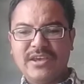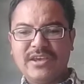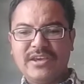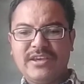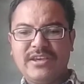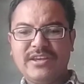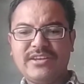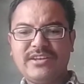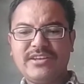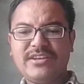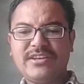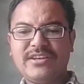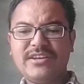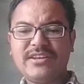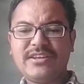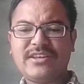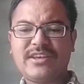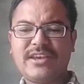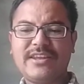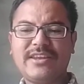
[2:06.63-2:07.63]
He
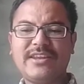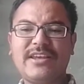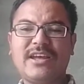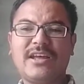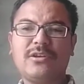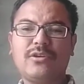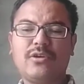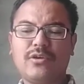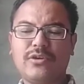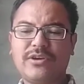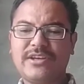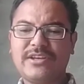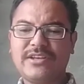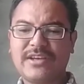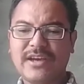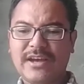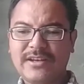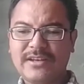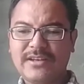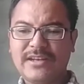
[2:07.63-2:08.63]
didn't carry a loaded
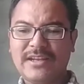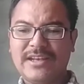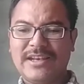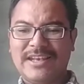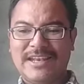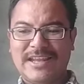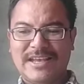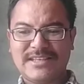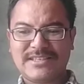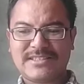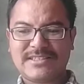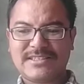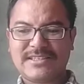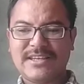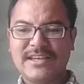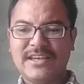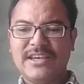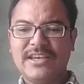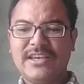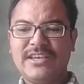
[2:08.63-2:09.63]
gun lest
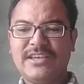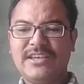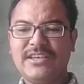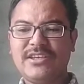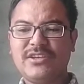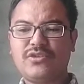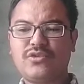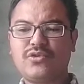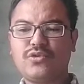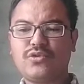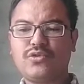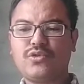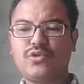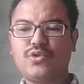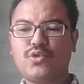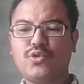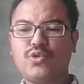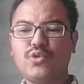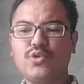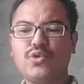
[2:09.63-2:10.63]
he should
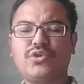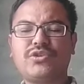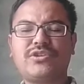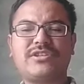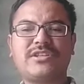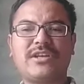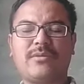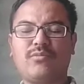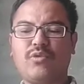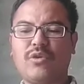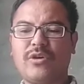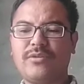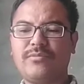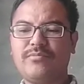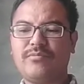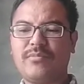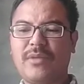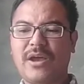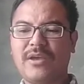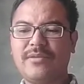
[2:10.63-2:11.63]
shoot someone
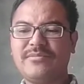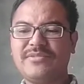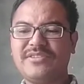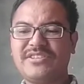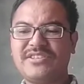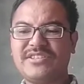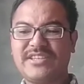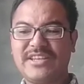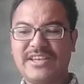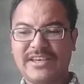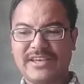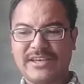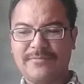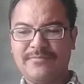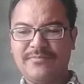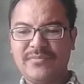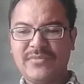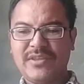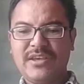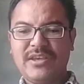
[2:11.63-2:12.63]
by mistake.
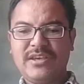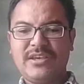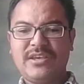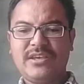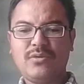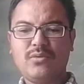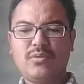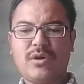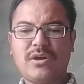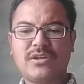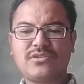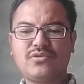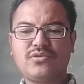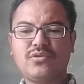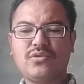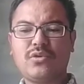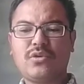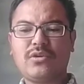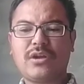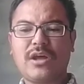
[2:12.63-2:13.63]
He was
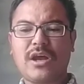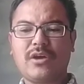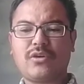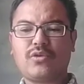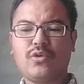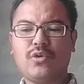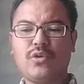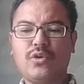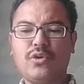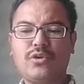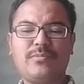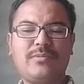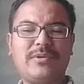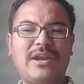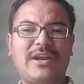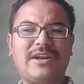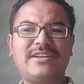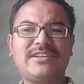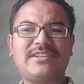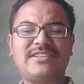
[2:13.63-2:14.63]
not a
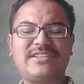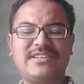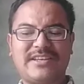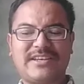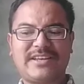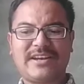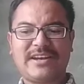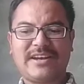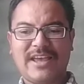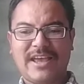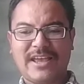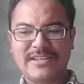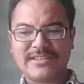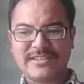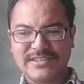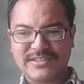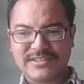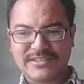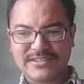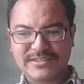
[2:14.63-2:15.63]
cold-blooded secret
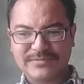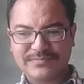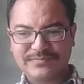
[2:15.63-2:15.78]
agent.